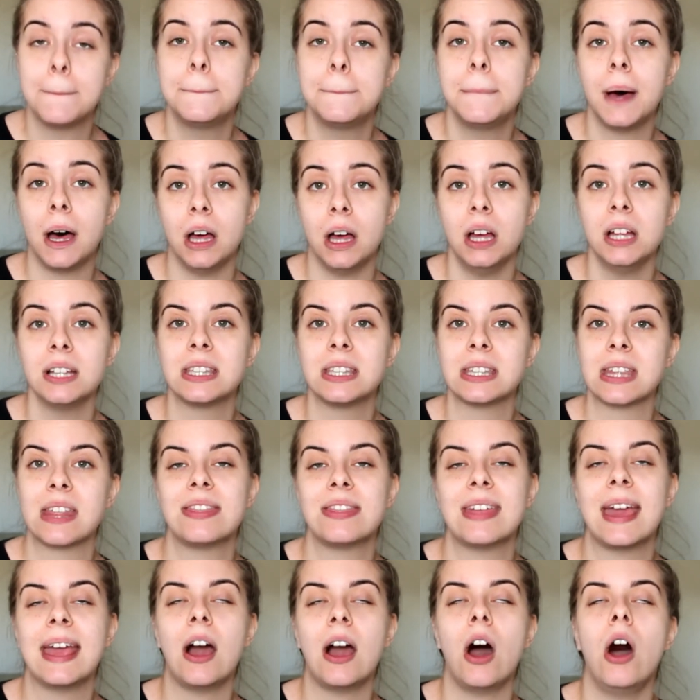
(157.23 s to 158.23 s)
but
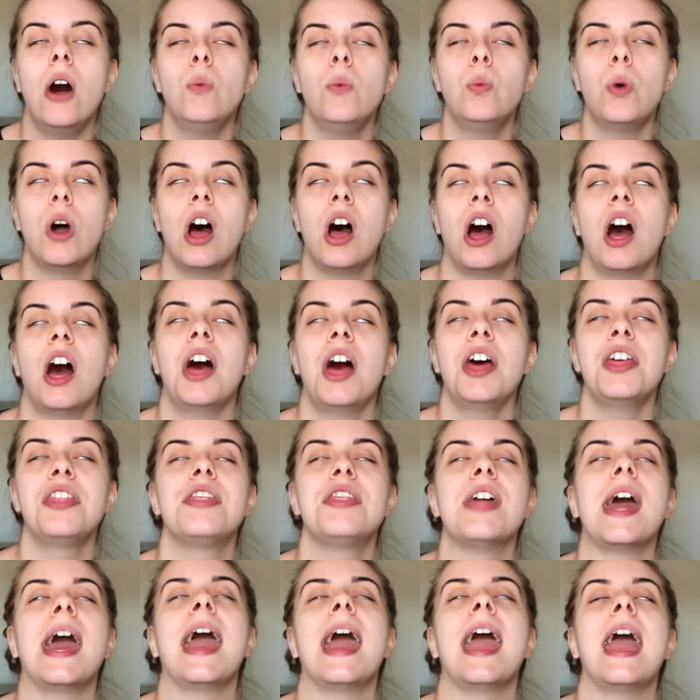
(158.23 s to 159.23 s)
they are
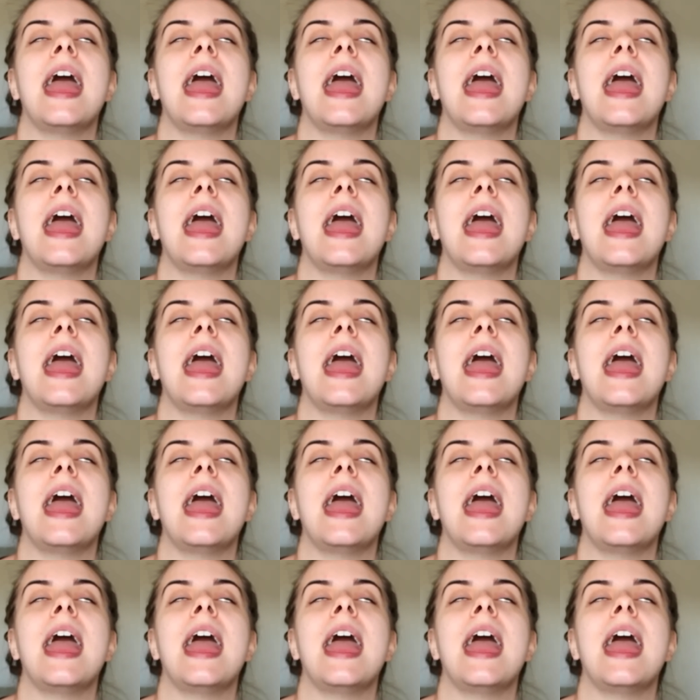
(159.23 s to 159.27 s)
worth